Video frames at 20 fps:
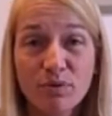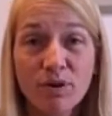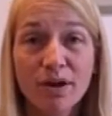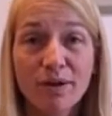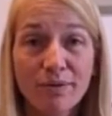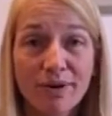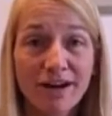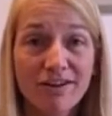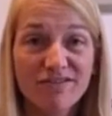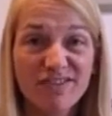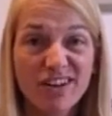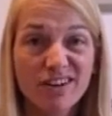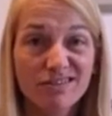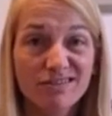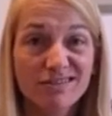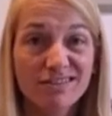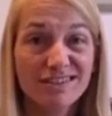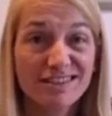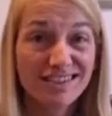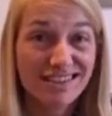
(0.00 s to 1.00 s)
point where I
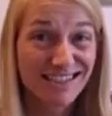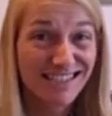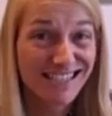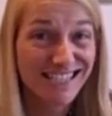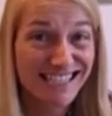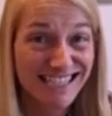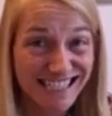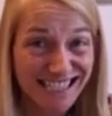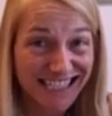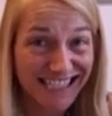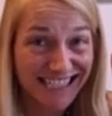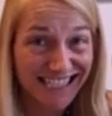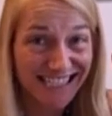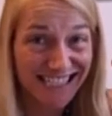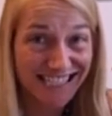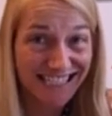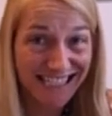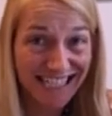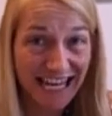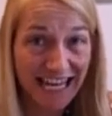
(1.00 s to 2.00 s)
felt
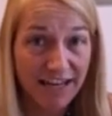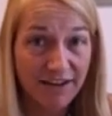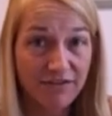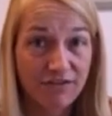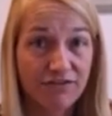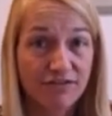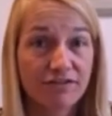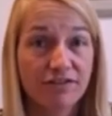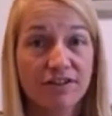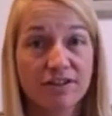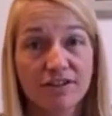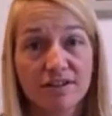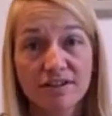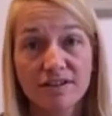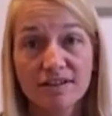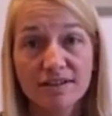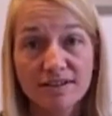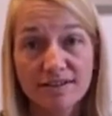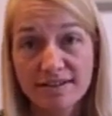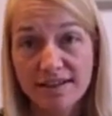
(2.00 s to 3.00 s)
safe
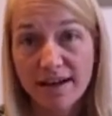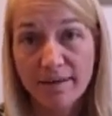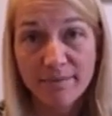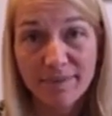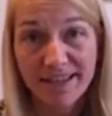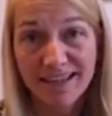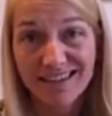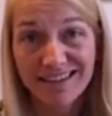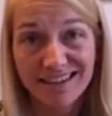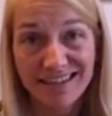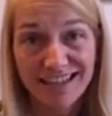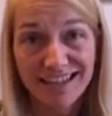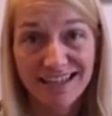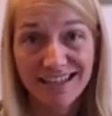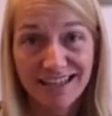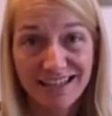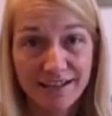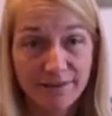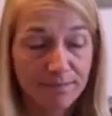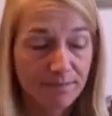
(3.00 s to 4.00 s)
stopping
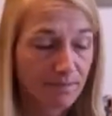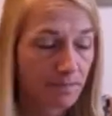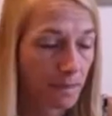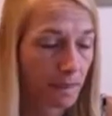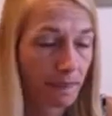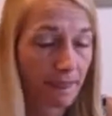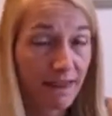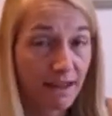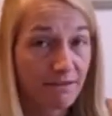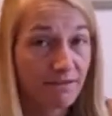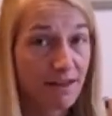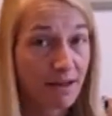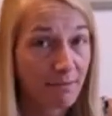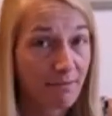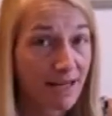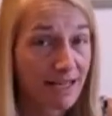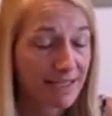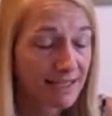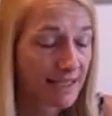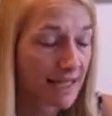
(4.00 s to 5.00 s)
thinking, if
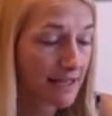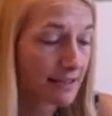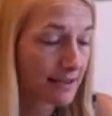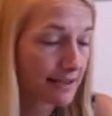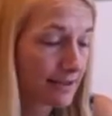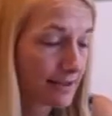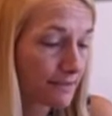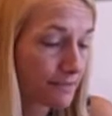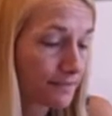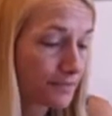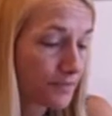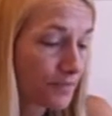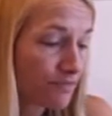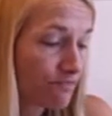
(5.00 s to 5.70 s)
that makes sense.